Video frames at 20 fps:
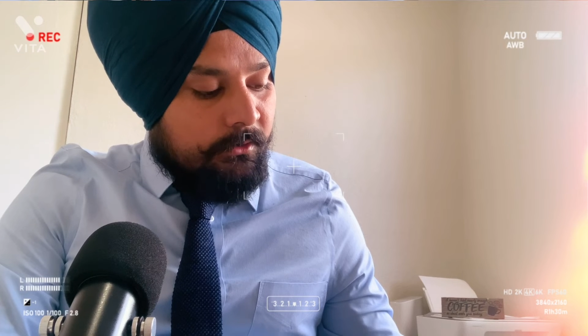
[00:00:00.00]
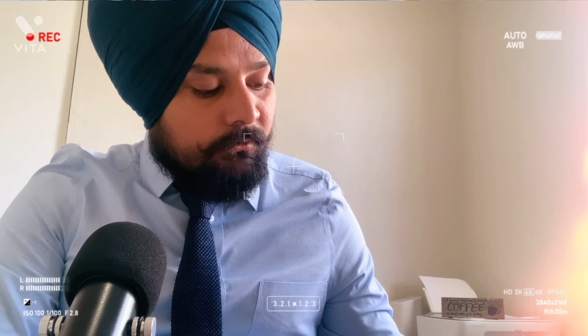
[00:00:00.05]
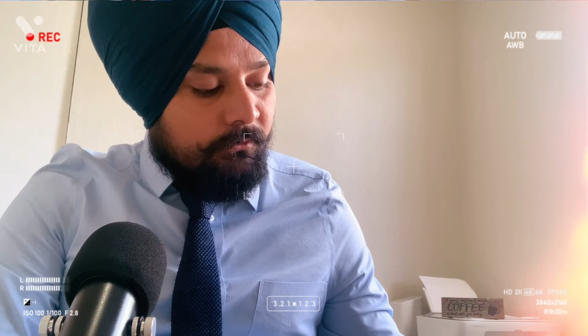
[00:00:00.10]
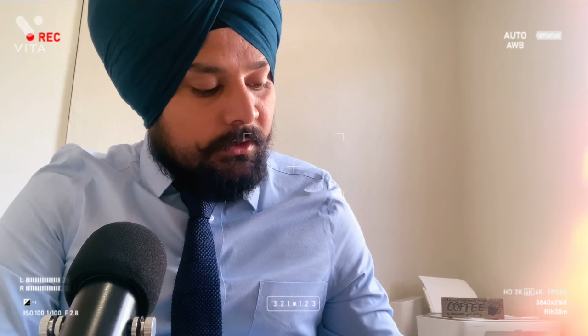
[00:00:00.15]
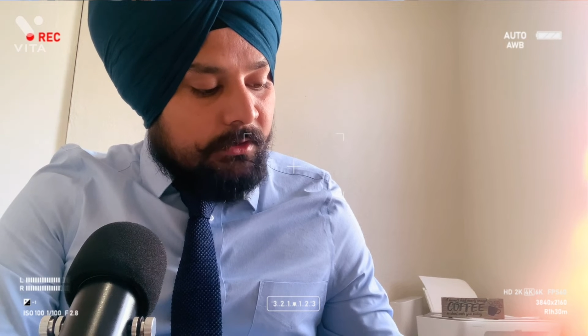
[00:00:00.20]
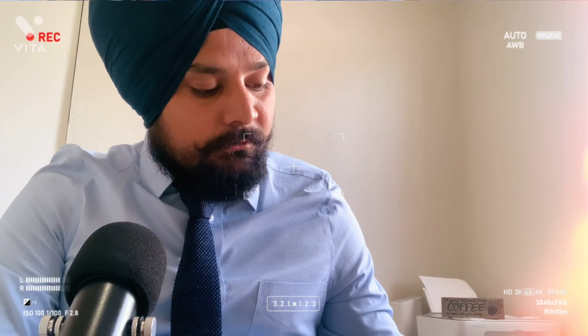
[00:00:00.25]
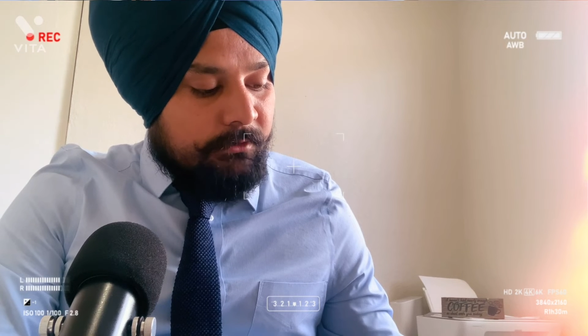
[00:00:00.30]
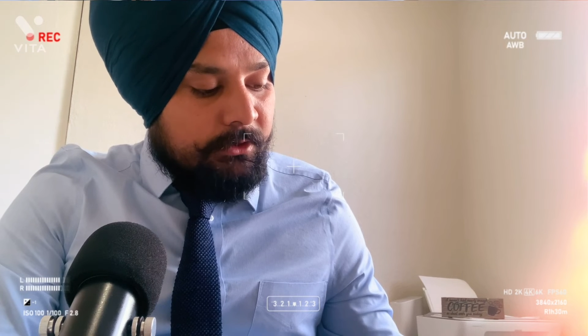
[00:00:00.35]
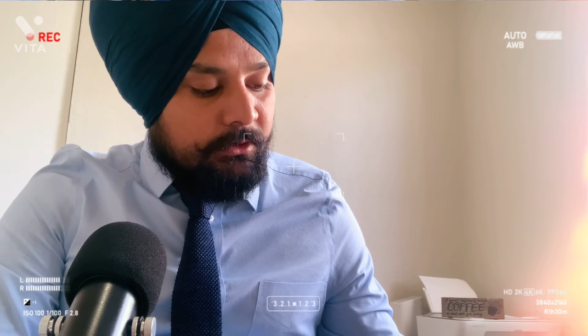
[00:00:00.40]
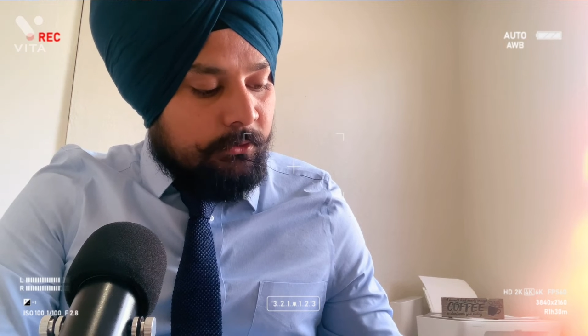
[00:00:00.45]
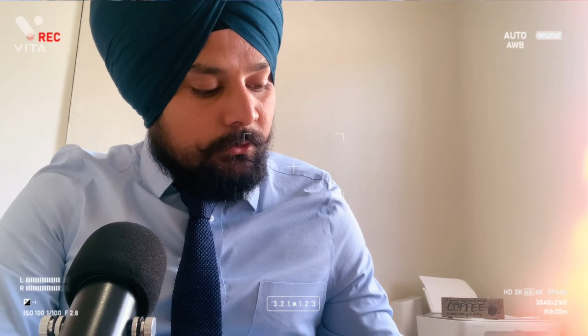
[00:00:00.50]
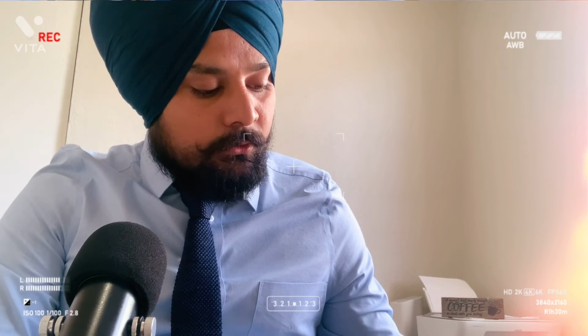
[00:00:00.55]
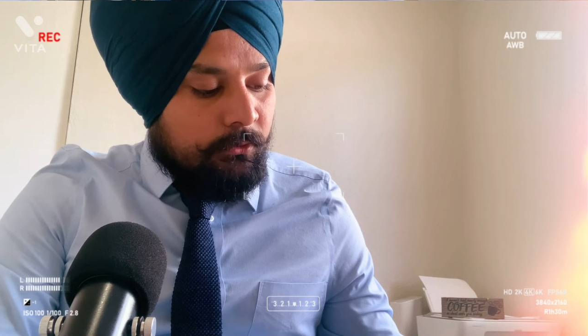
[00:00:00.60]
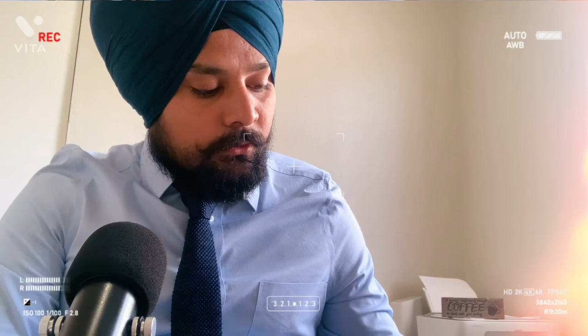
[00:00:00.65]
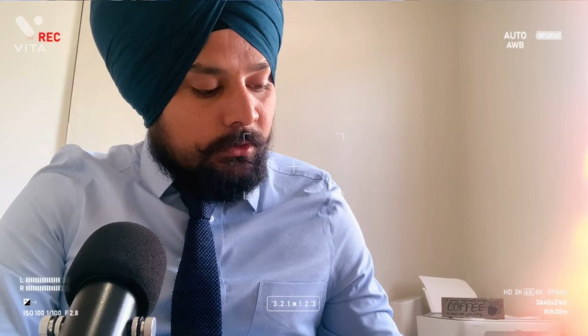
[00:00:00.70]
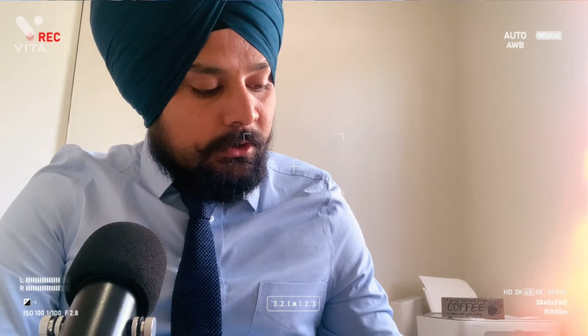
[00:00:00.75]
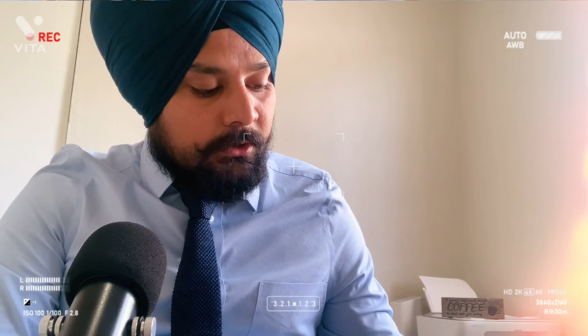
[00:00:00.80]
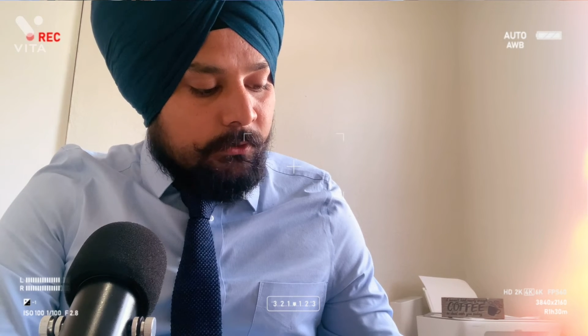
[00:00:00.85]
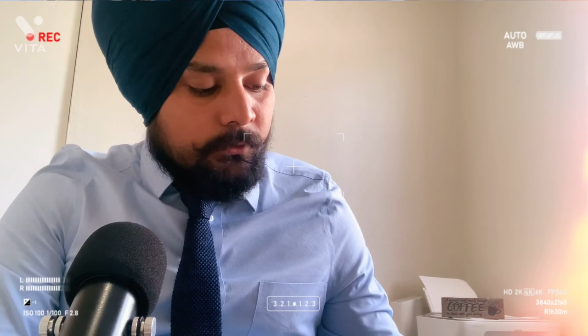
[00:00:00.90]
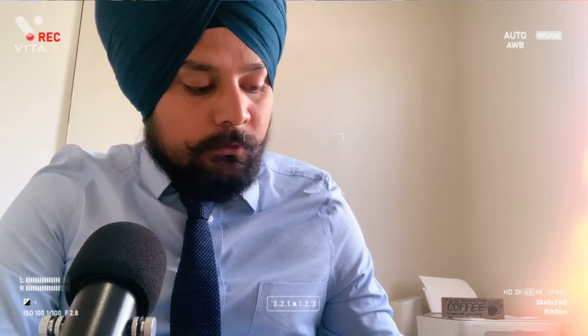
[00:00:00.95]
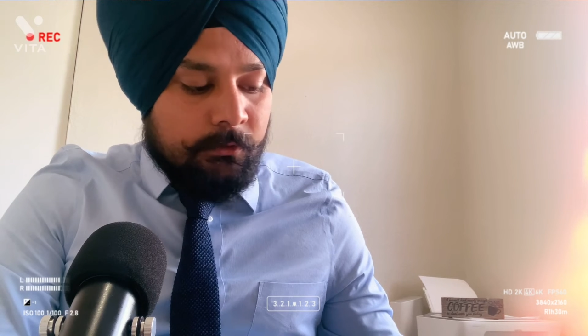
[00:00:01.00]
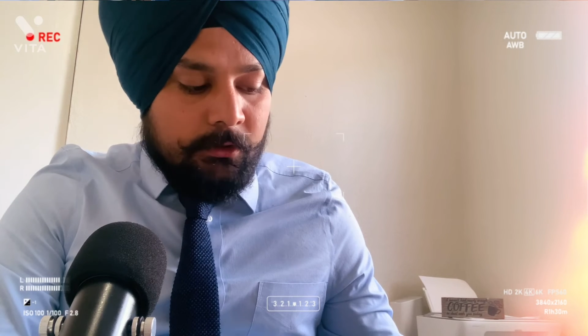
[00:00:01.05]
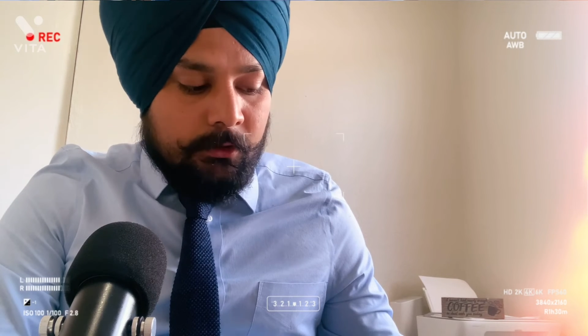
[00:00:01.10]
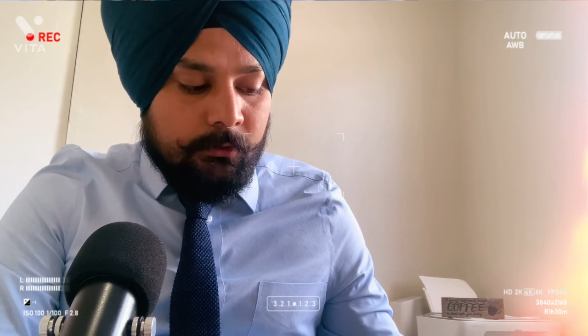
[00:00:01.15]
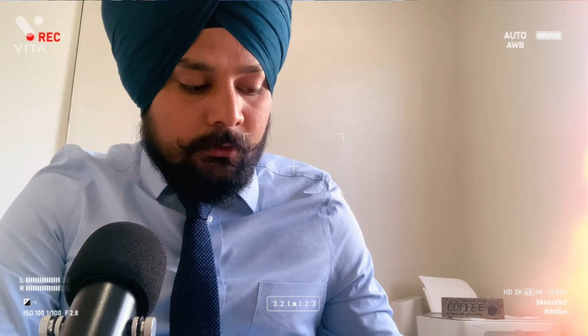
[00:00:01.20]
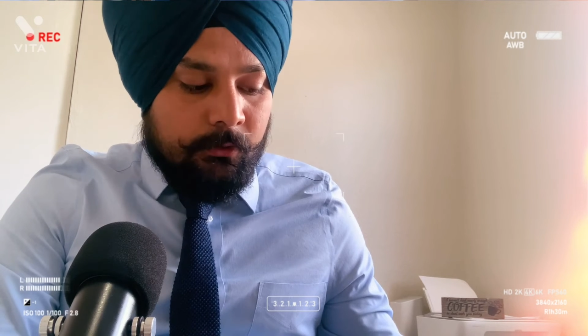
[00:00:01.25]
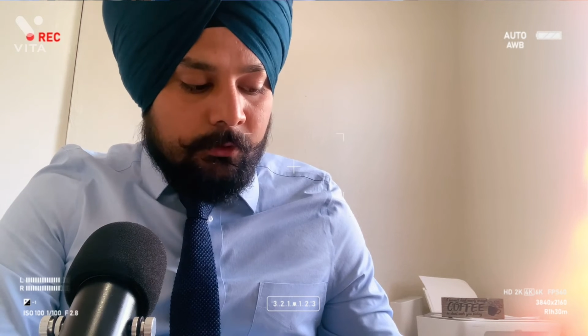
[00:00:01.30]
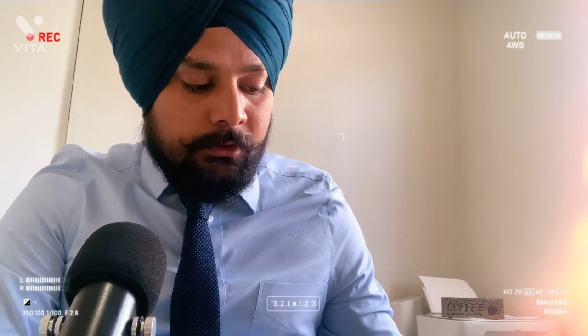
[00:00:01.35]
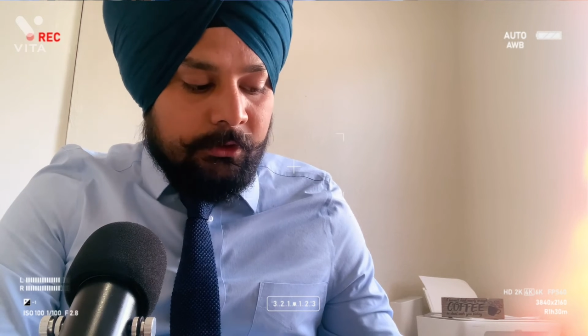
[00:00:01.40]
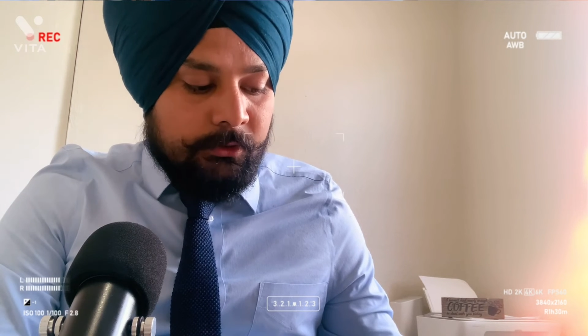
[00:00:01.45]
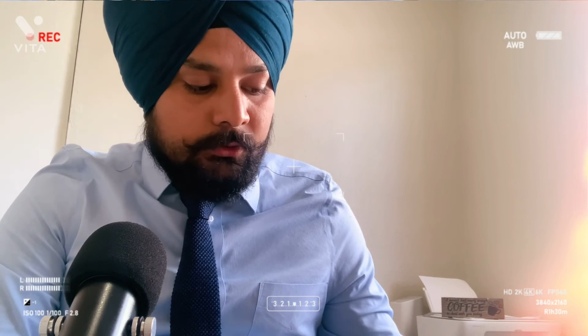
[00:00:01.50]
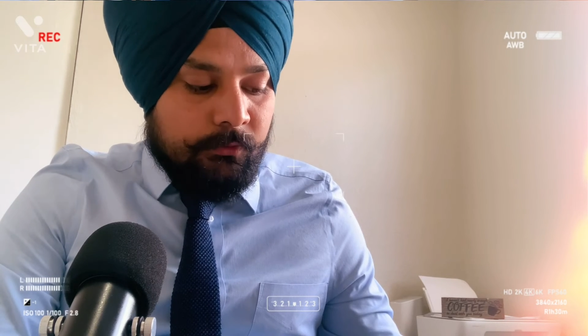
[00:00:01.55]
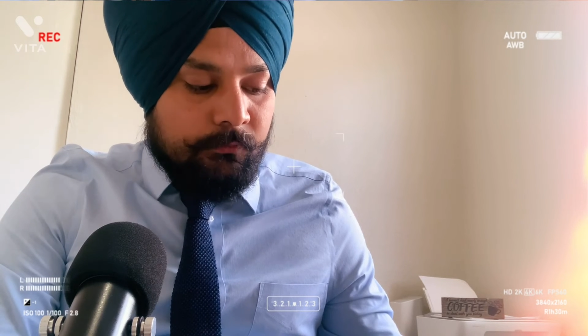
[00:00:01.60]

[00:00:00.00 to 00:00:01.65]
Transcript: when we know a rule according to